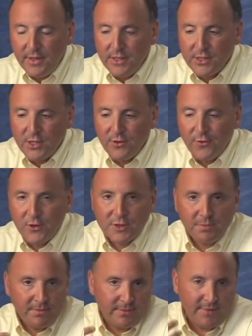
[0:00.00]
So
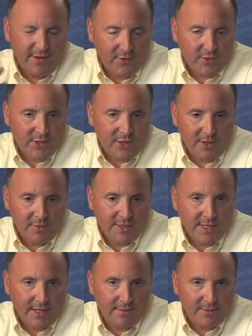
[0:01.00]
first, my first thought was
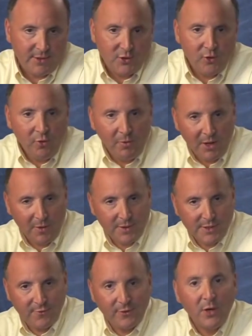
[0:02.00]
that the toolbar
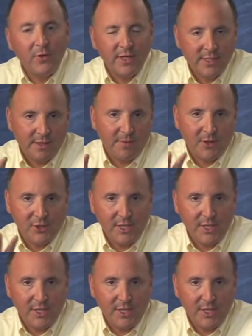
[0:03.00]
was floating somewhere.